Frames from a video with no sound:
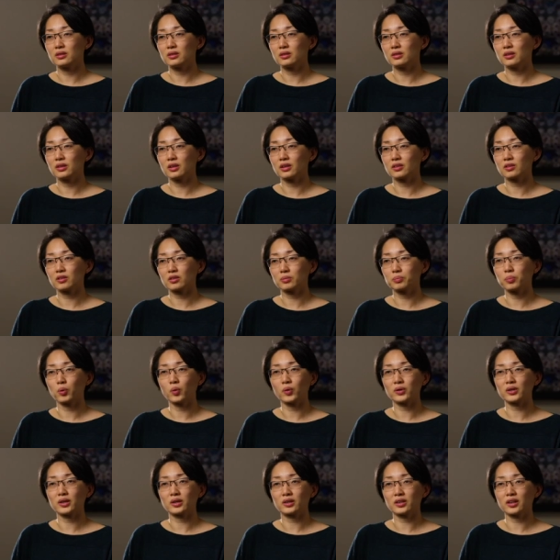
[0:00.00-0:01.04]
The other
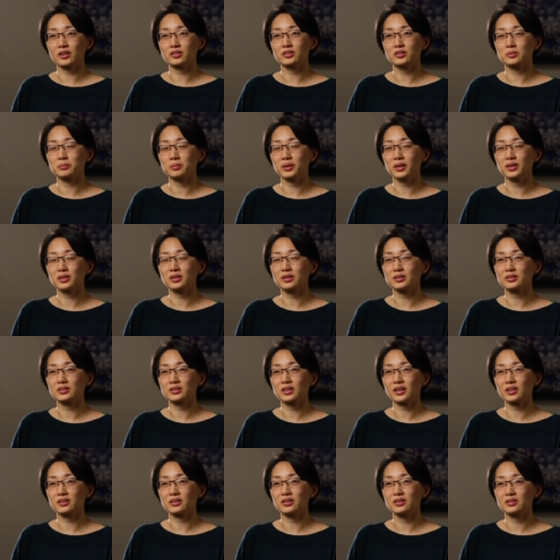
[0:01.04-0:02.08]
point I'd like to make is
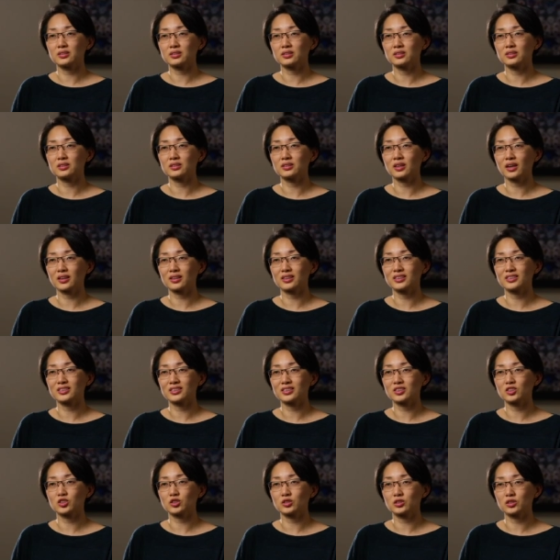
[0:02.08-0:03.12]
that this is not a
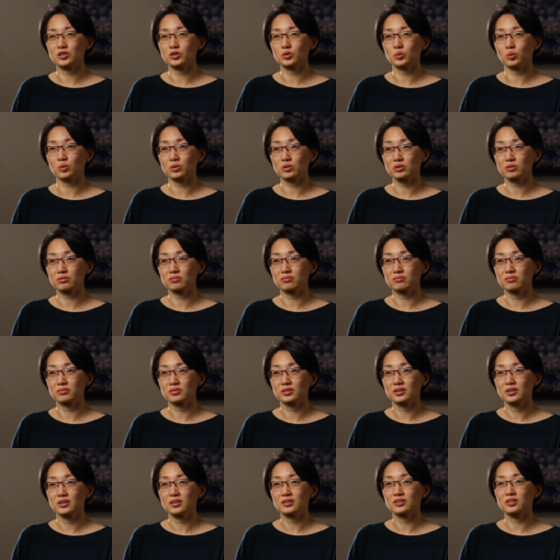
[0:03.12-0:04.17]
seizure disorder.
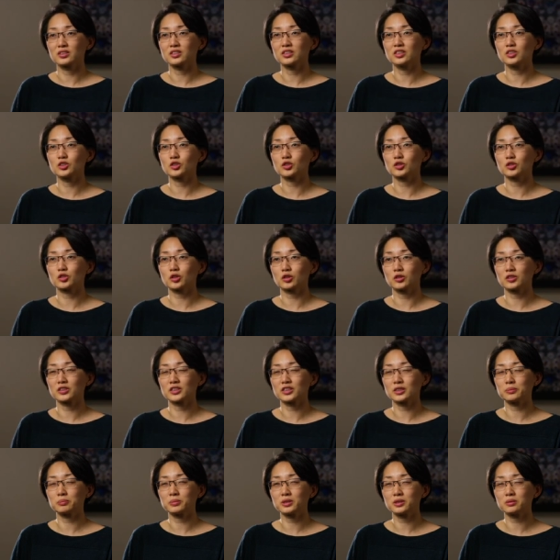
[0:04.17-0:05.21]
The seizures are a
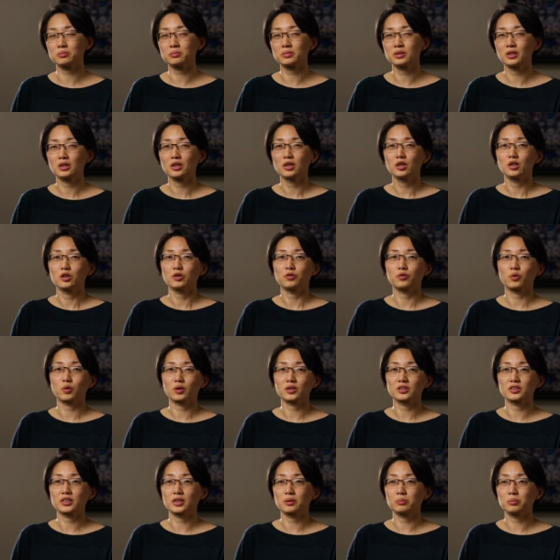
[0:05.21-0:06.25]
symptom. For
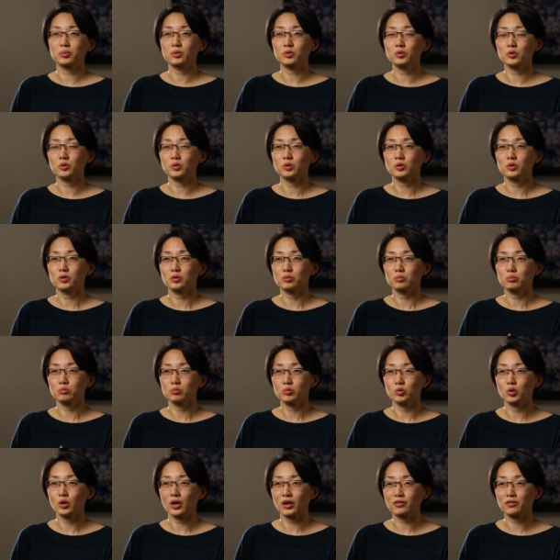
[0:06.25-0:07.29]
example,
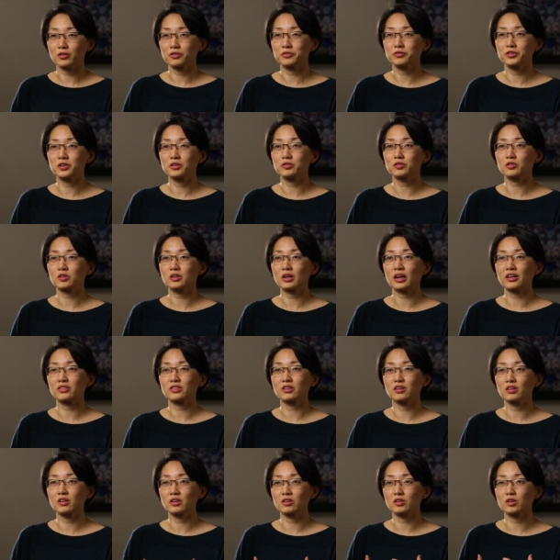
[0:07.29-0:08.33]
you have a fever at
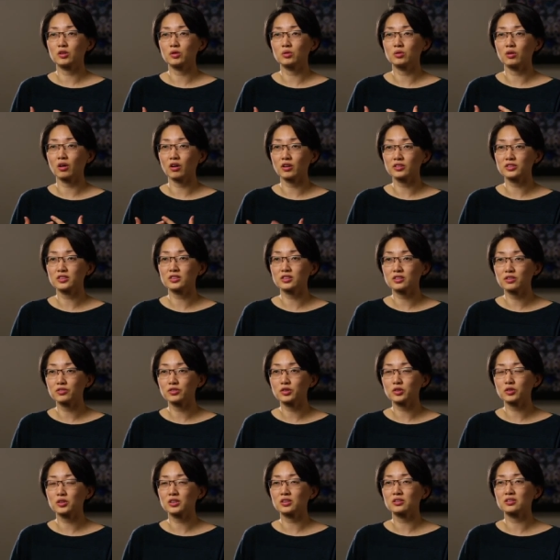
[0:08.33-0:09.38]
the acute onset of
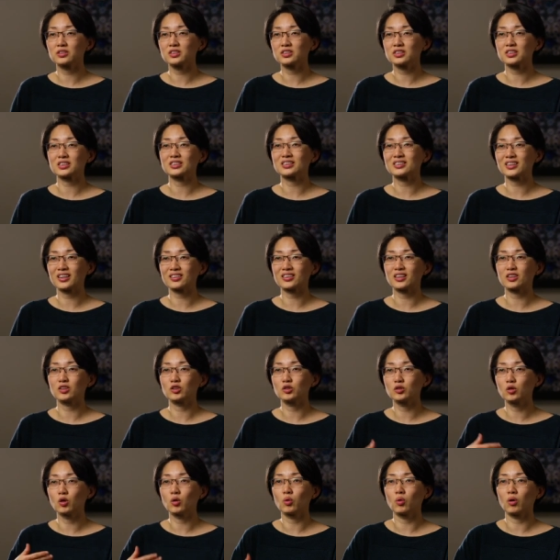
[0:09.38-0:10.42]
your illness. It's not that
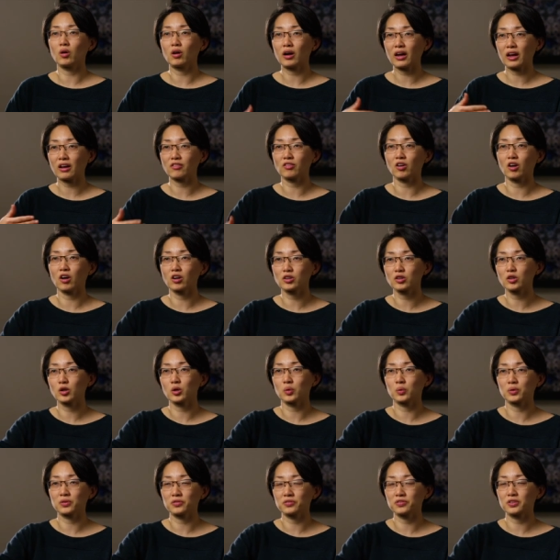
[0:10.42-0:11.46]
you go have
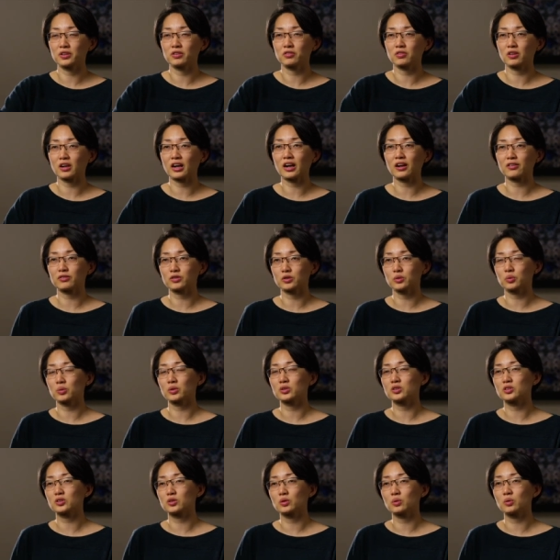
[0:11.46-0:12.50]
ongoing fever
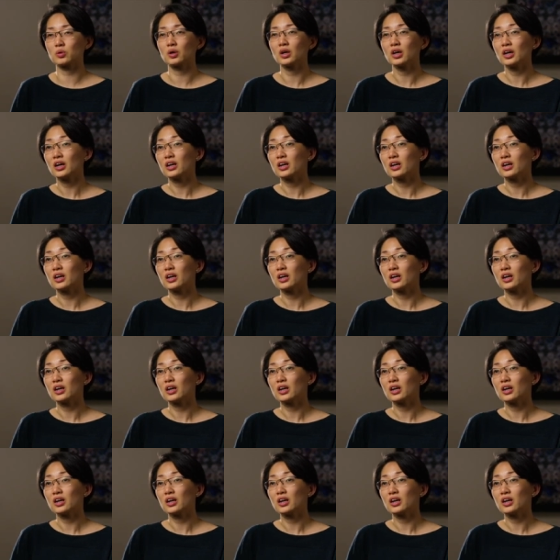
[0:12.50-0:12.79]
afterwards. So